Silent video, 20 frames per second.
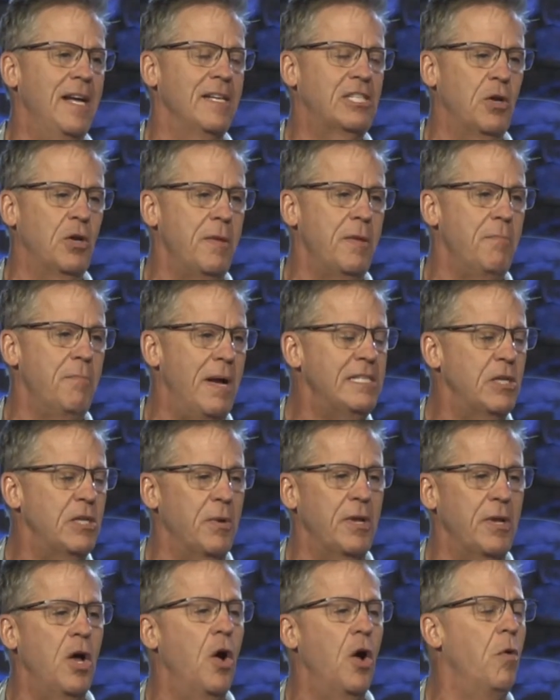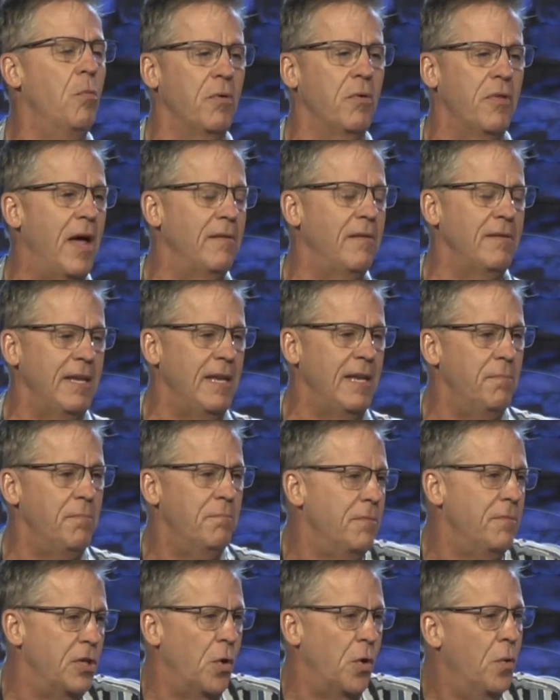so he basically went home without any,
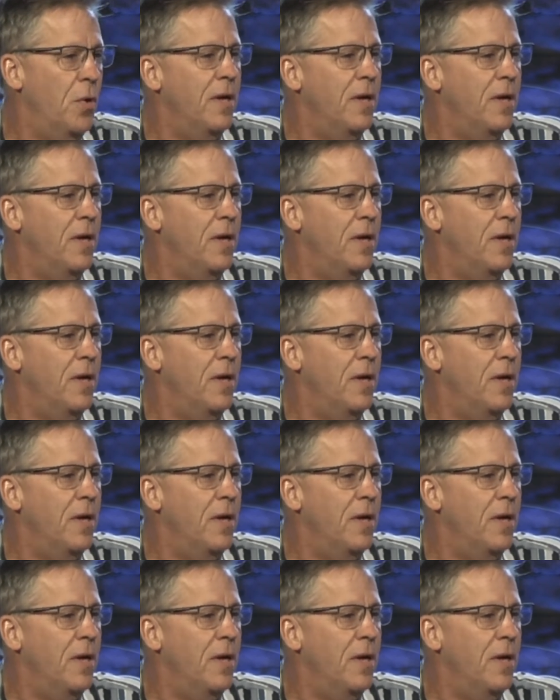you know,